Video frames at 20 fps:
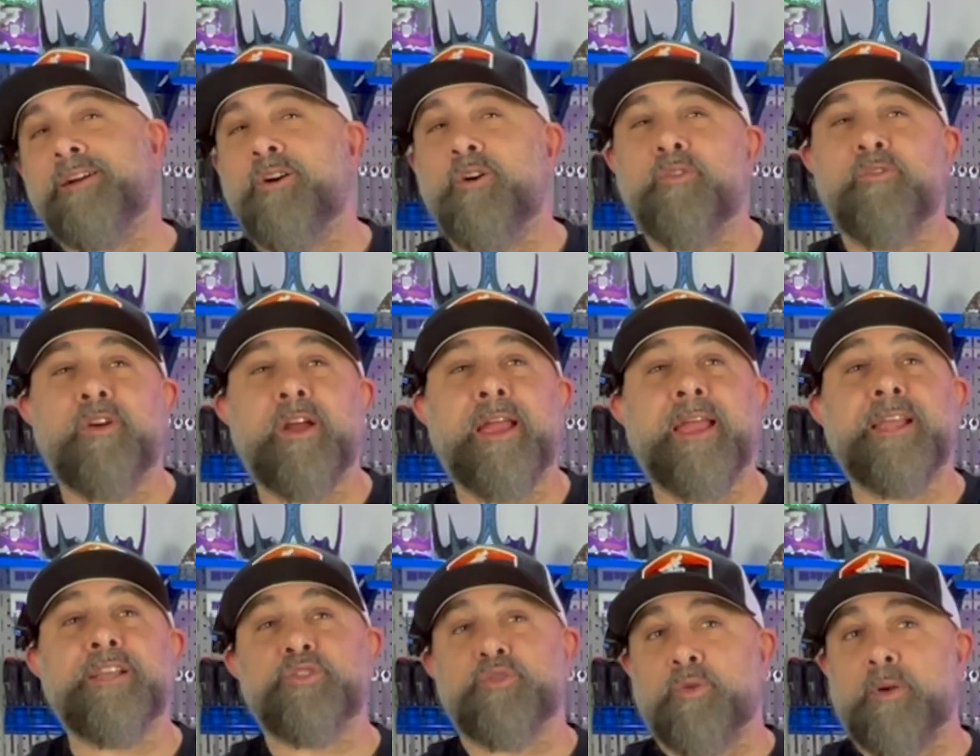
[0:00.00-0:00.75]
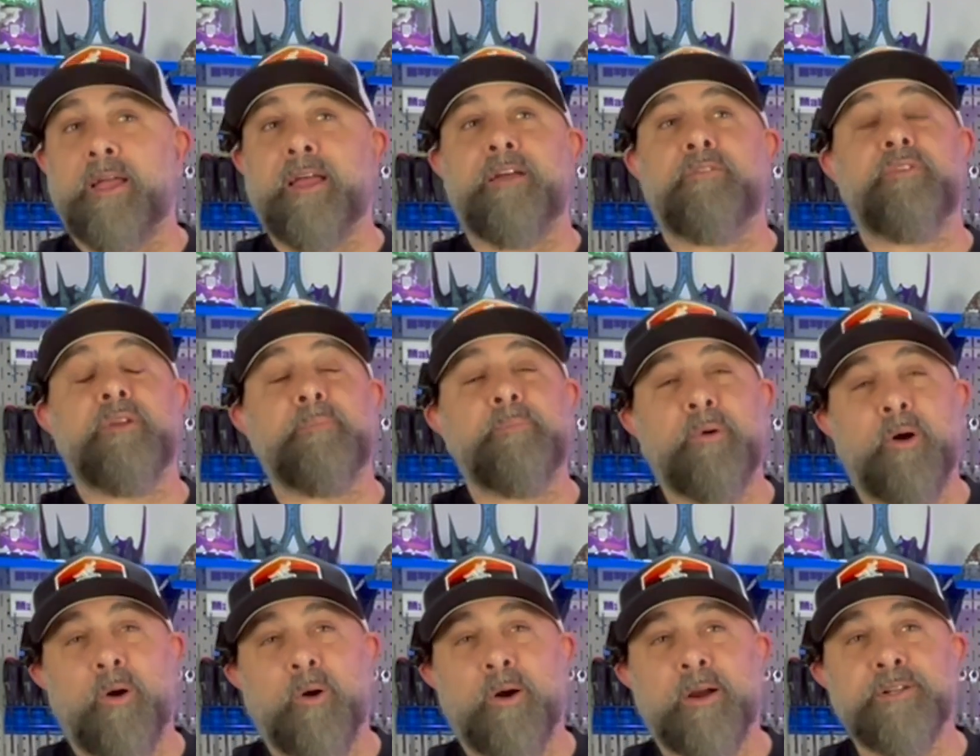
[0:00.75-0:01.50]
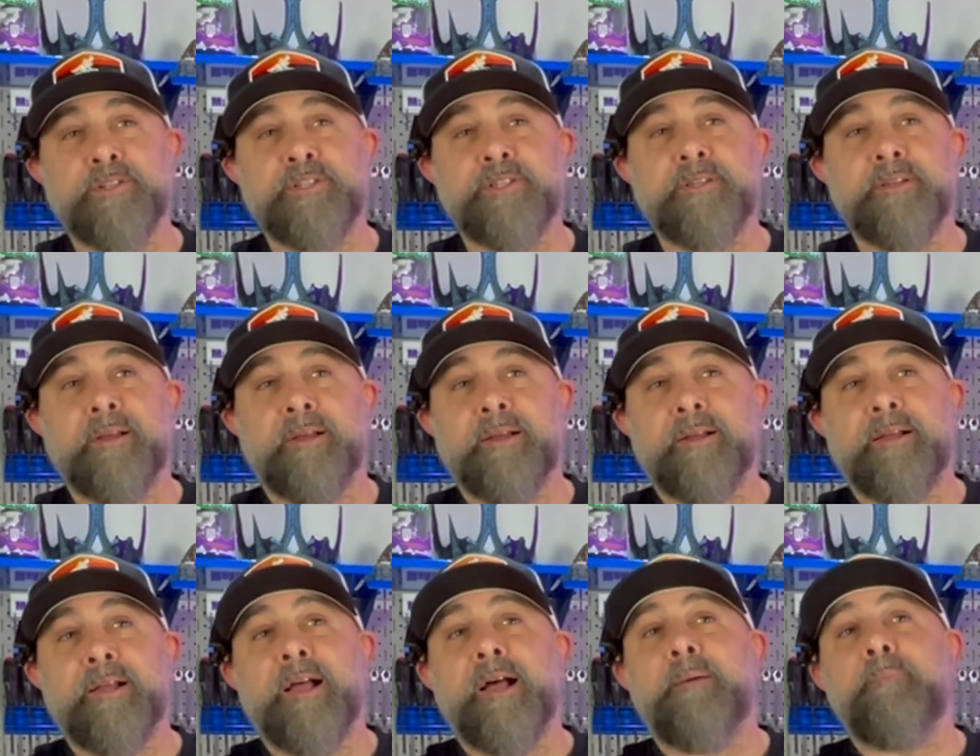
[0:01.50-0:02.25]
overhangs or heavy parts,
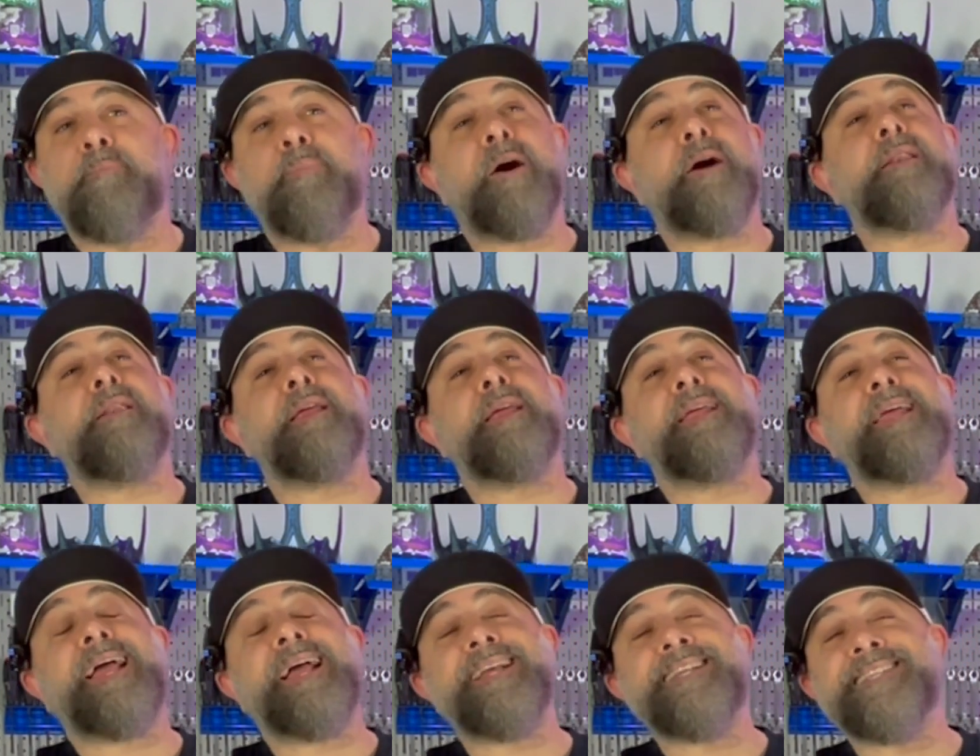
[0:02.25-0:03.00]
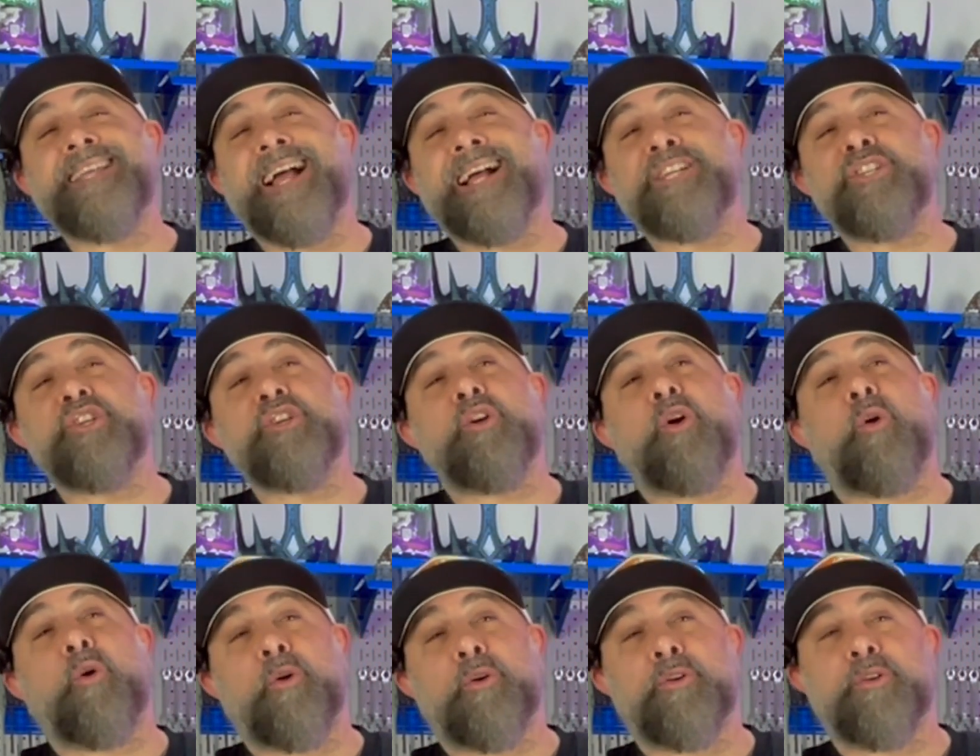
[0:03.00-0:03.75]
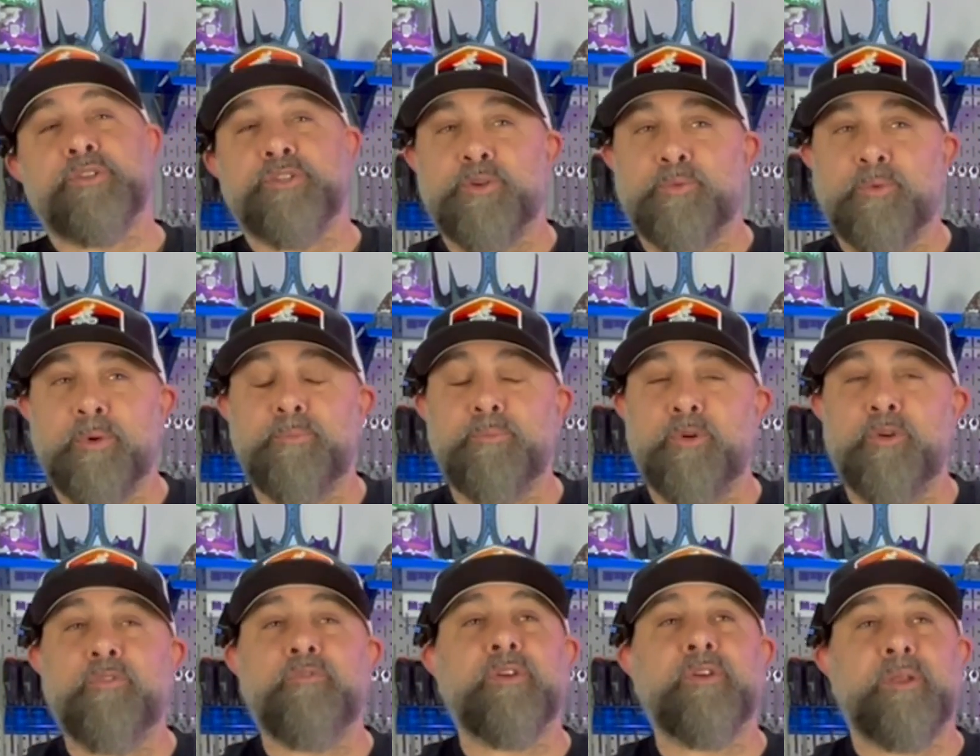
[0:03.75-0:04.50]
but is actually harder to remove
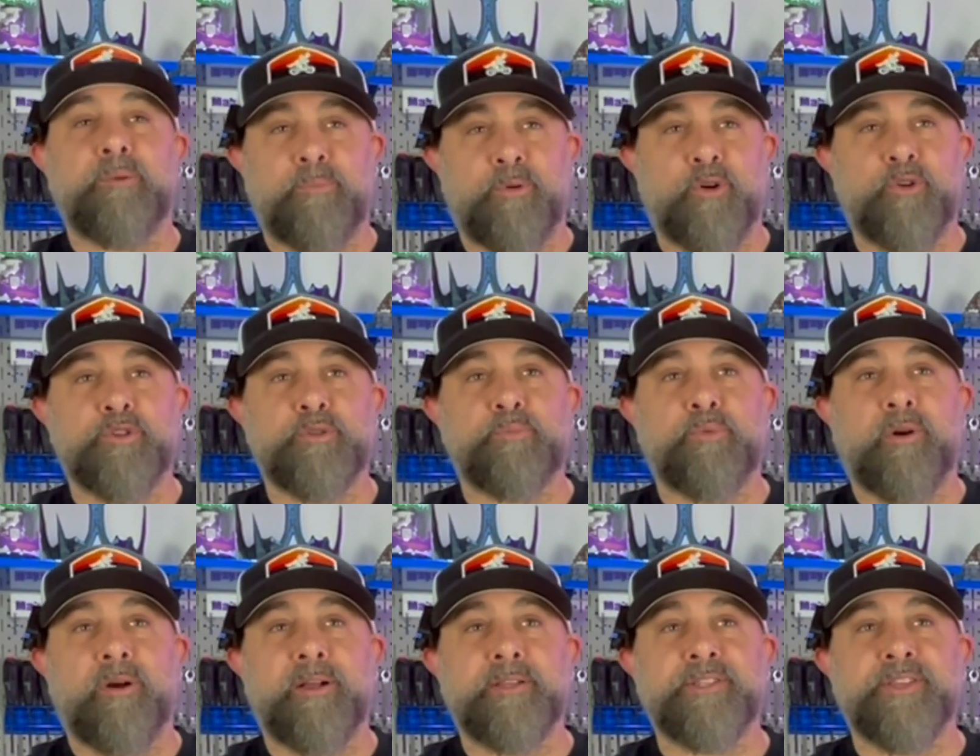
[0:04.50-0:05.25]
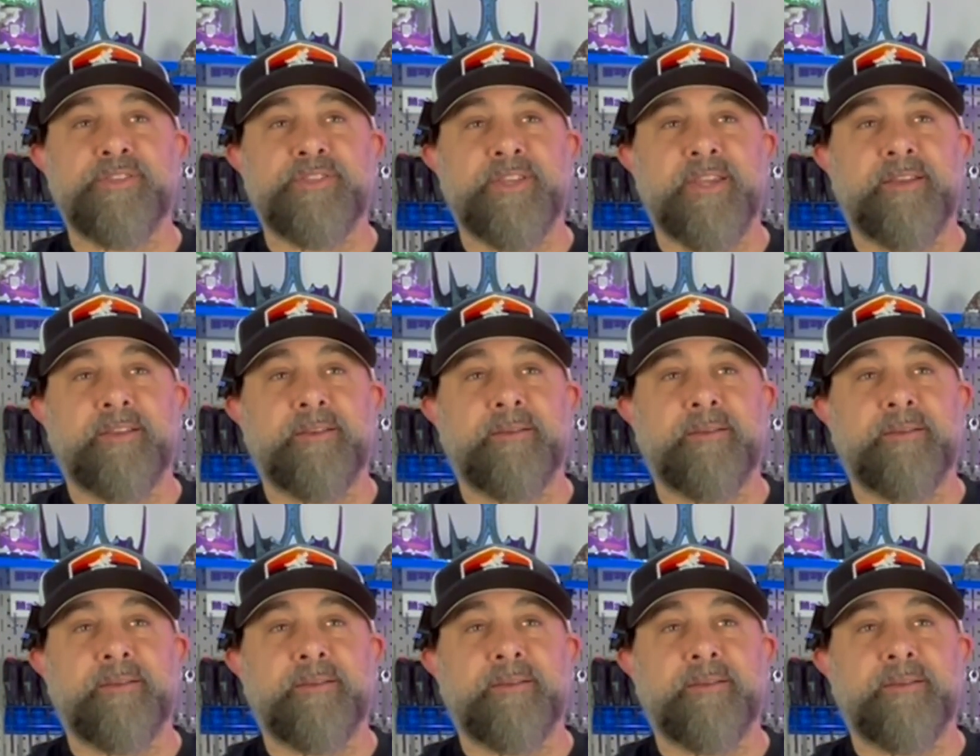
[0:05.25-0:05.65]
in post-processing.